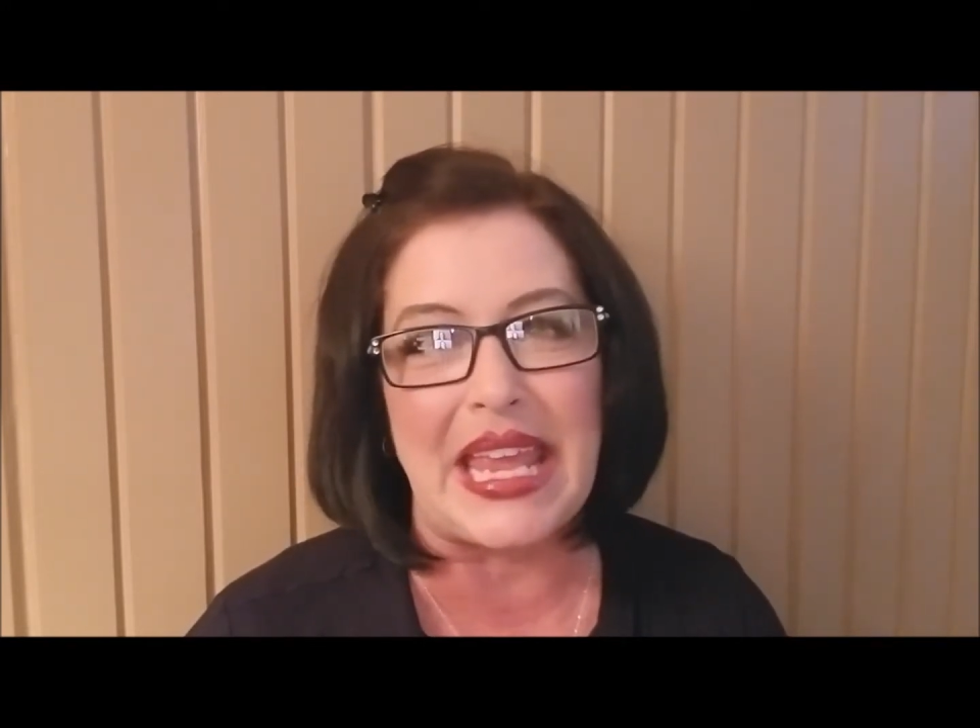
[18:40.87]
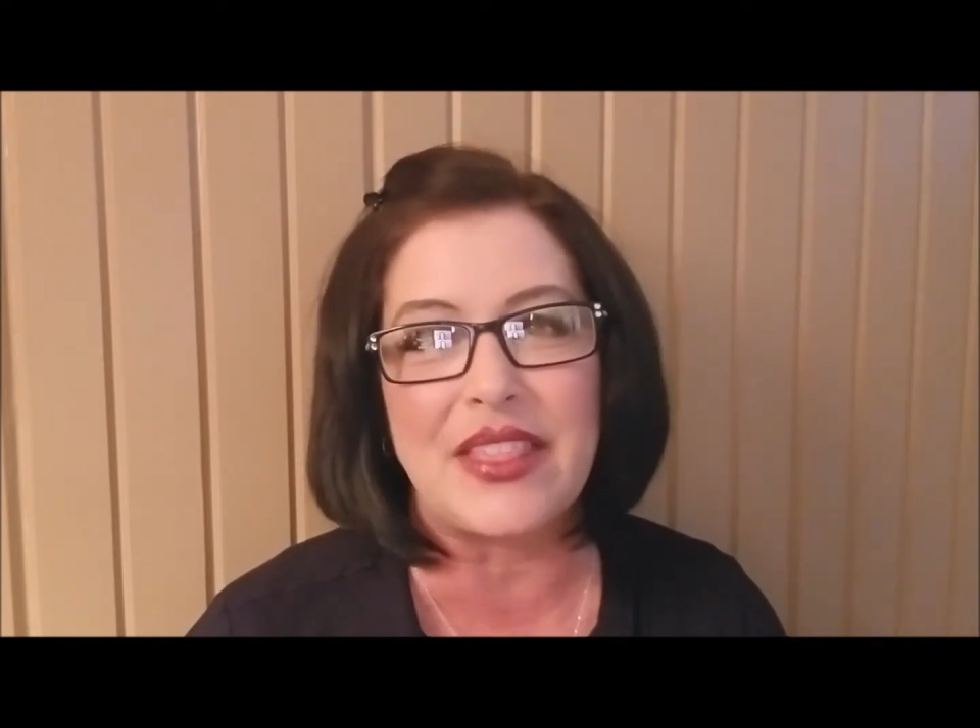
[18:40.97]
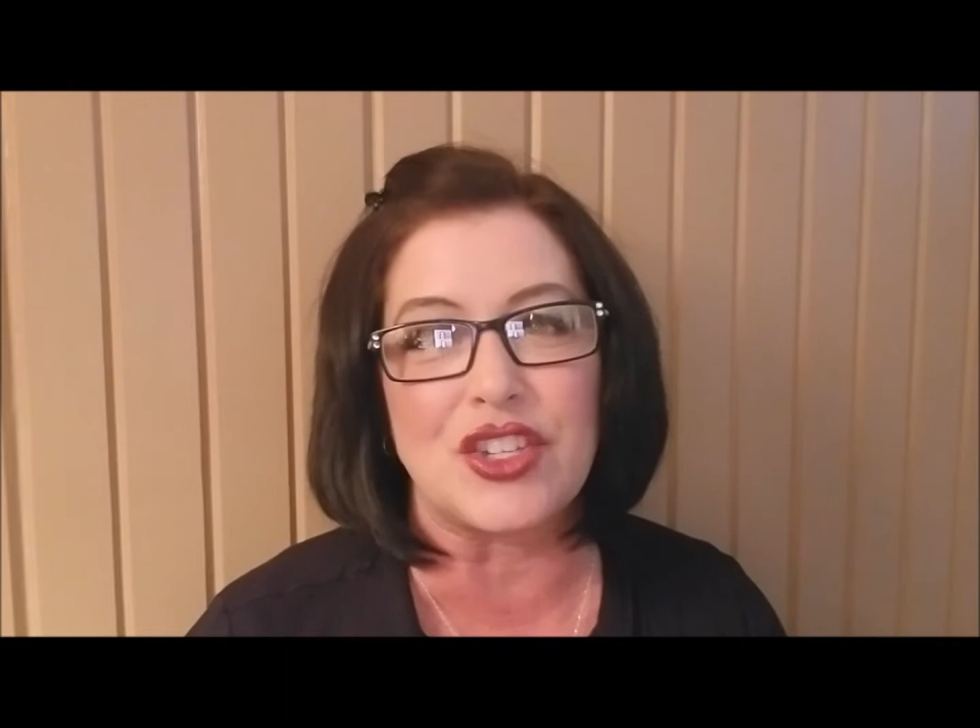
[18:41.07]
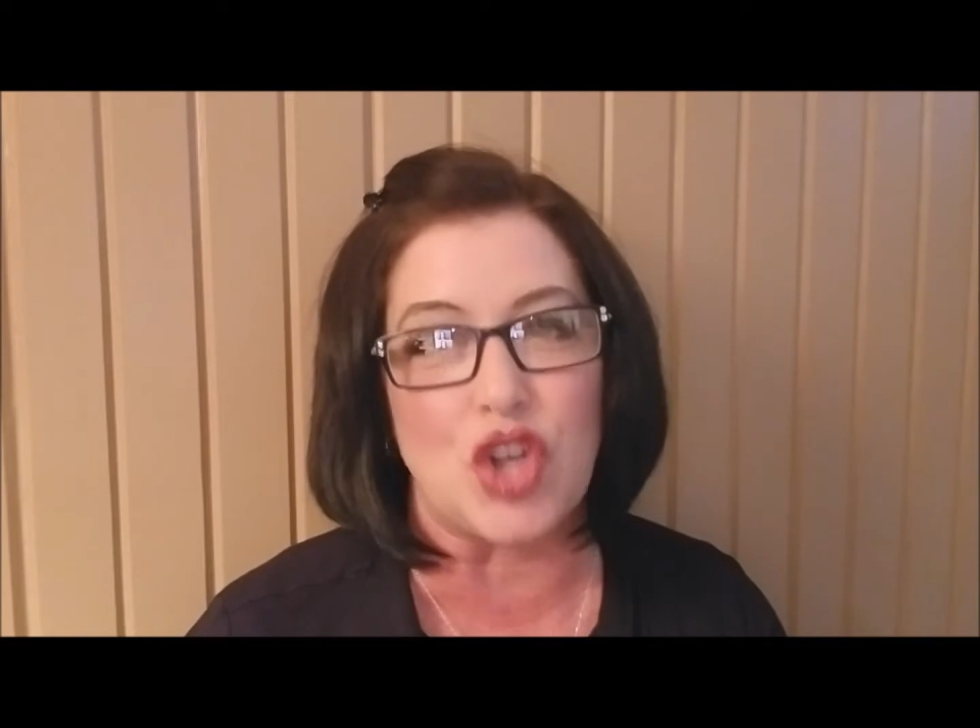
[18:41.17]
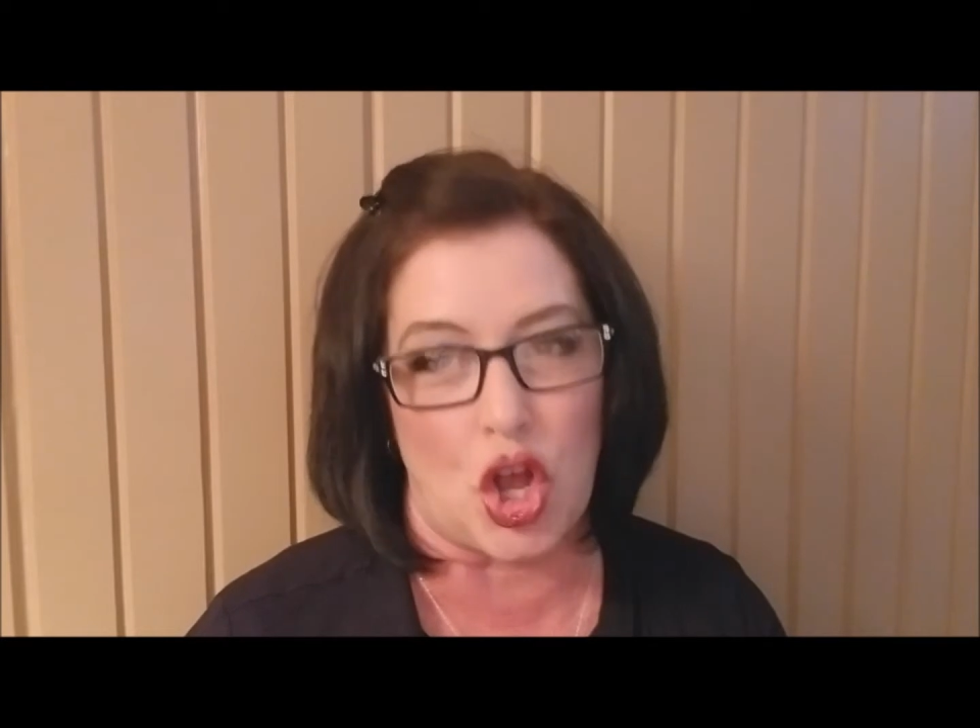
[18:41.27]

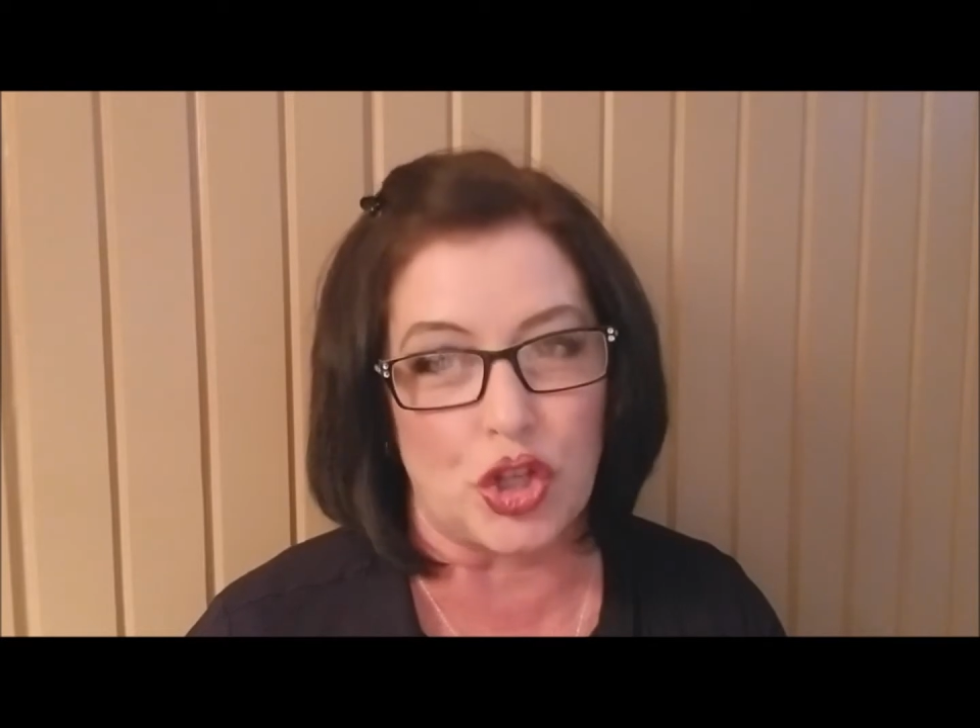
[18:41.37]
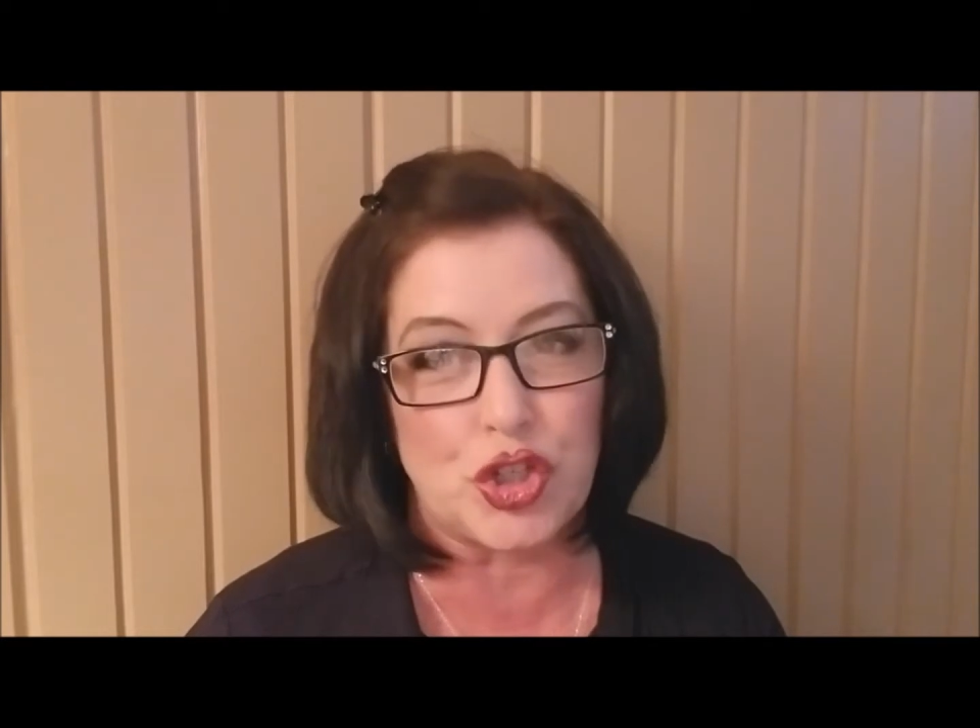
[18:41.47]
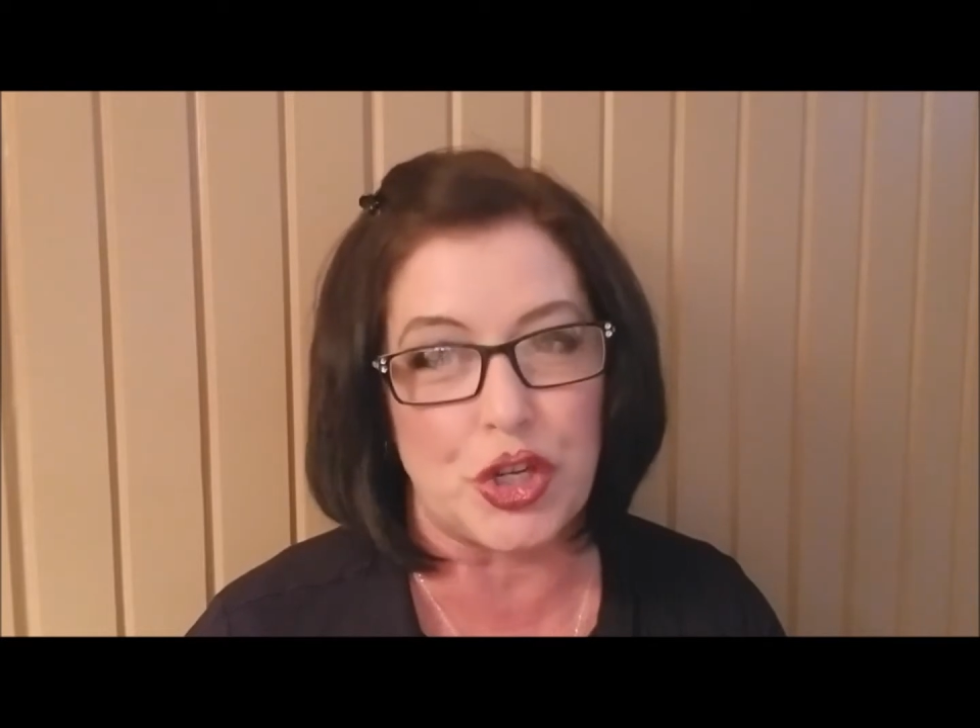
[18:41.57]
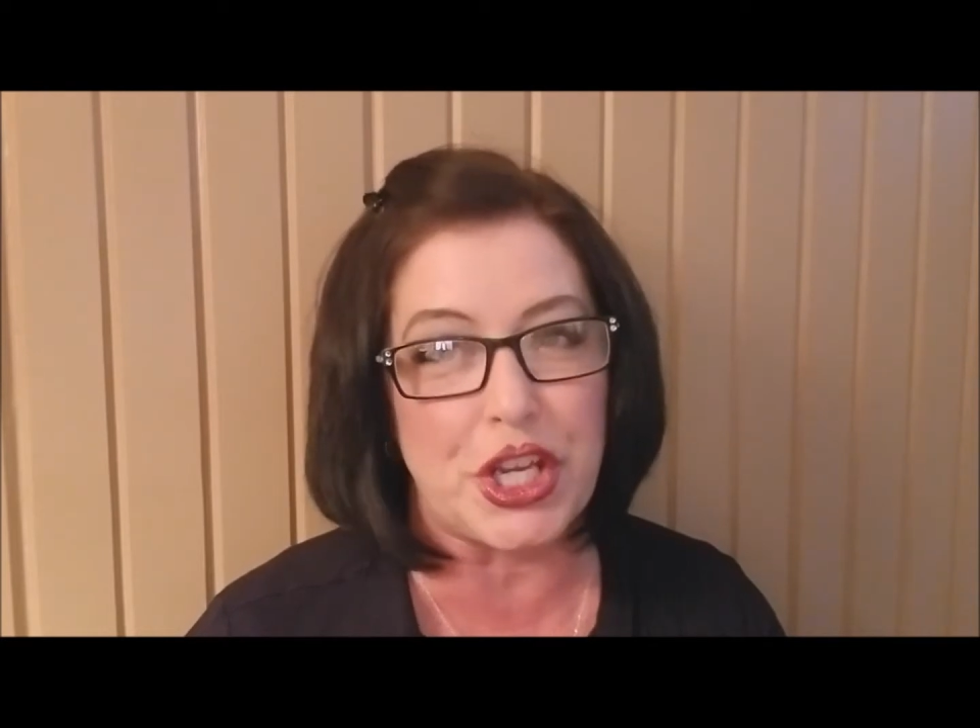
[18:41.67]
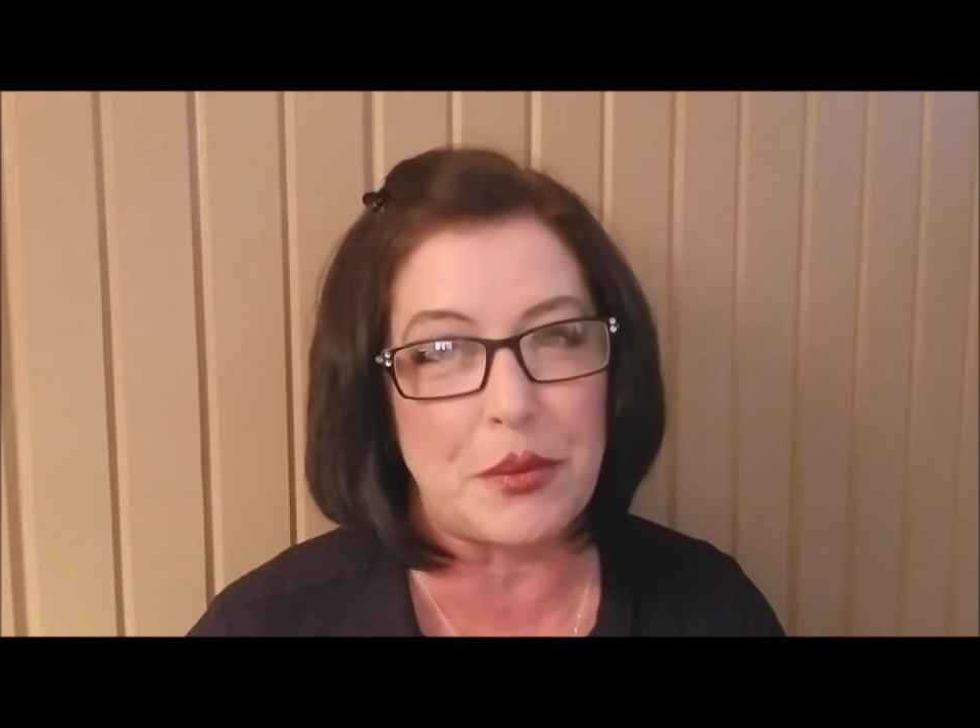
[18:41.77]
in the Dollar
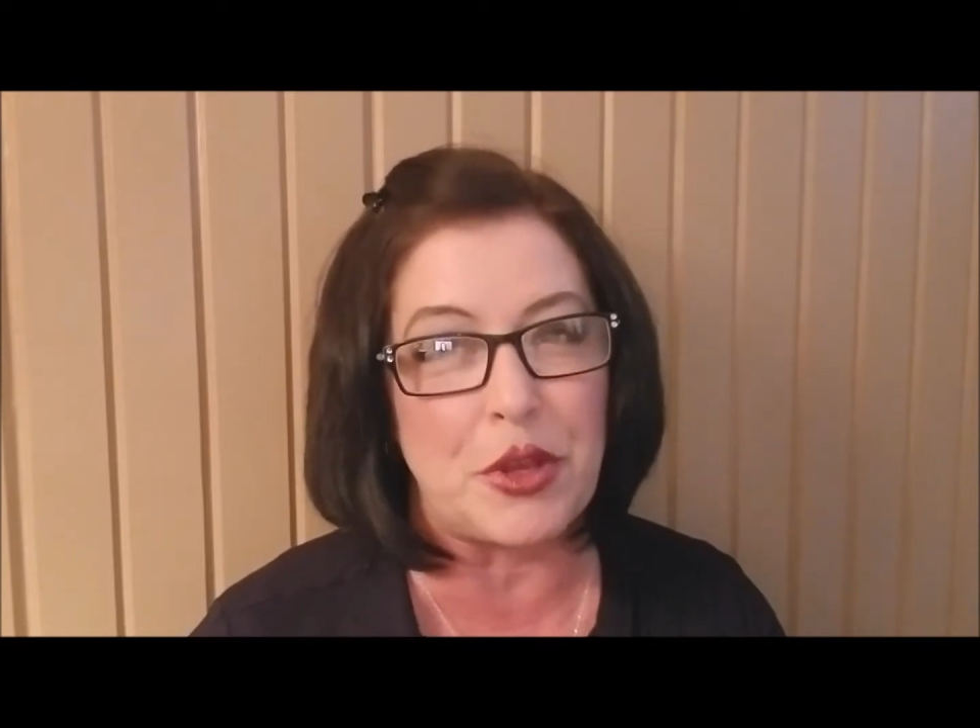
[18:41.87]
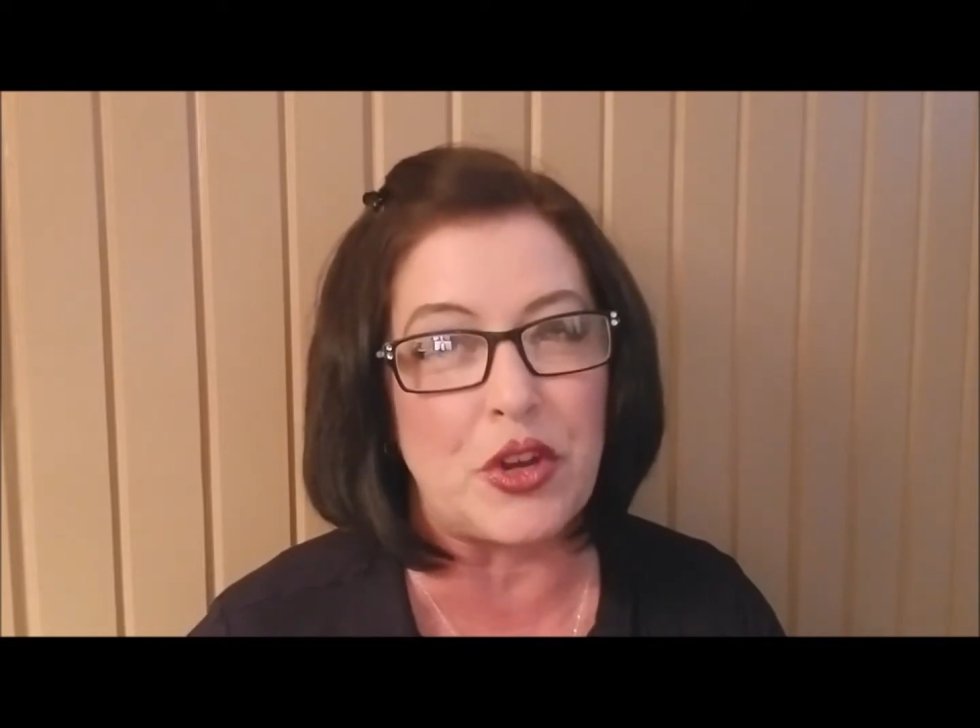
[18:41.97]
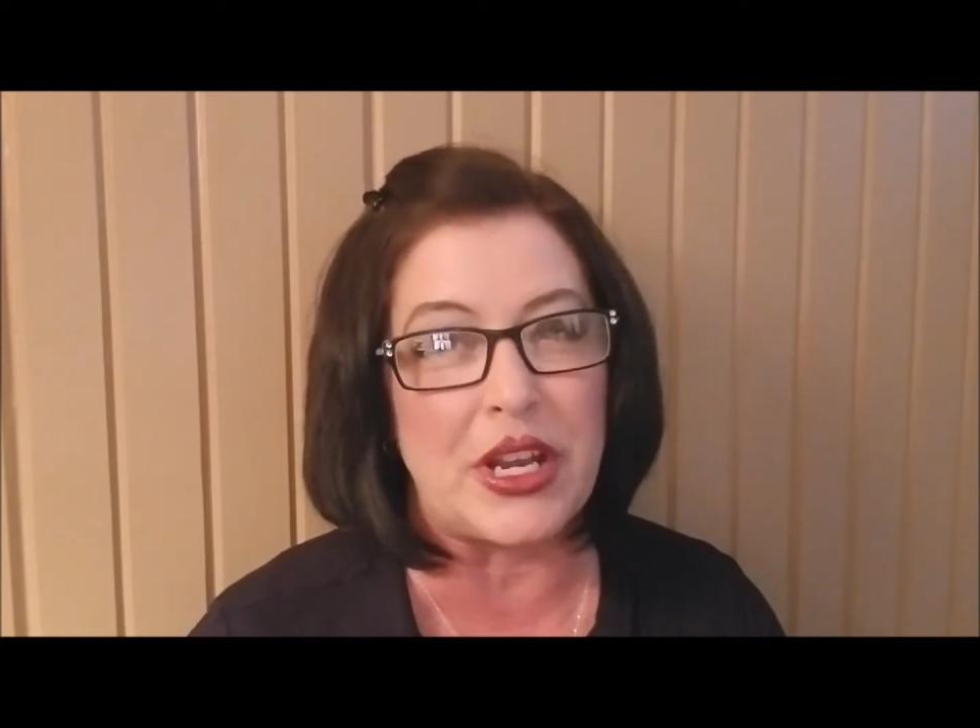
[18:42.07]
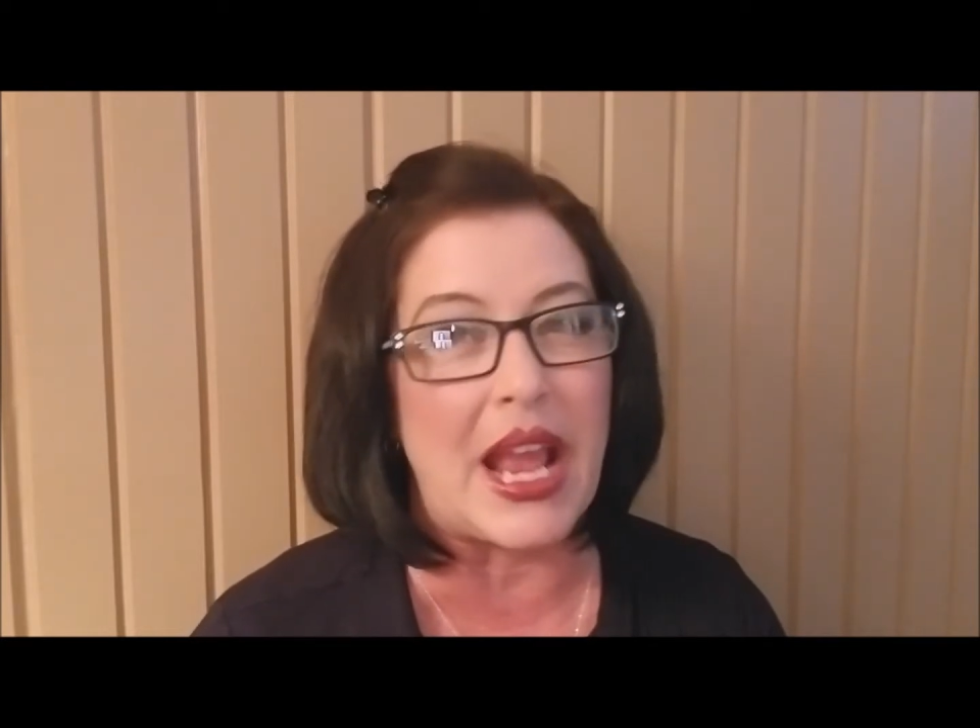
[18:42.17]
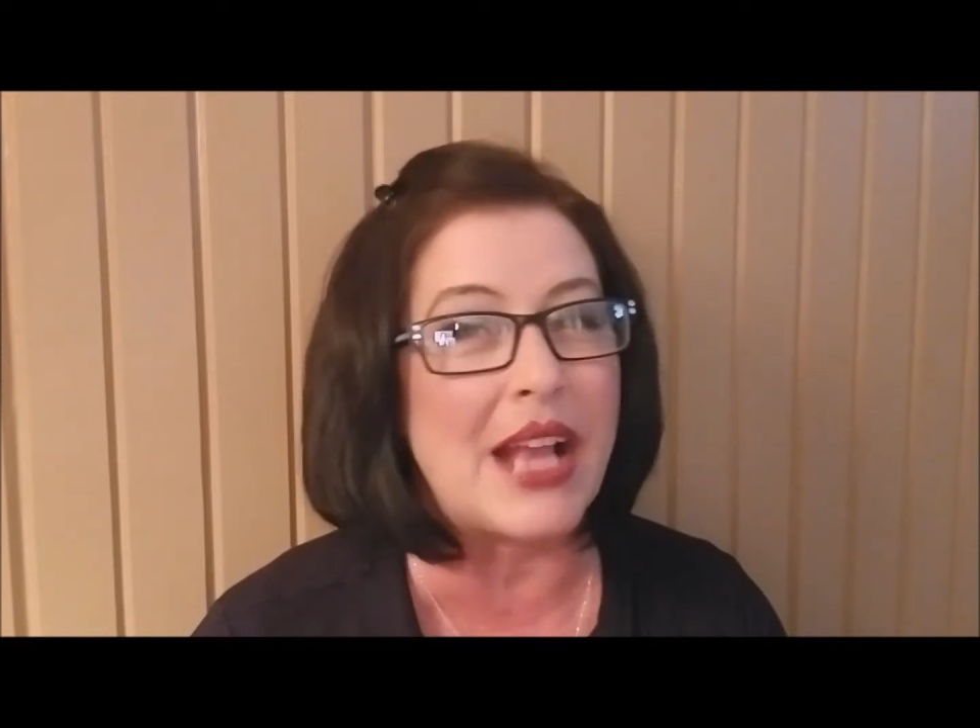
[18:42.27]
Tree community.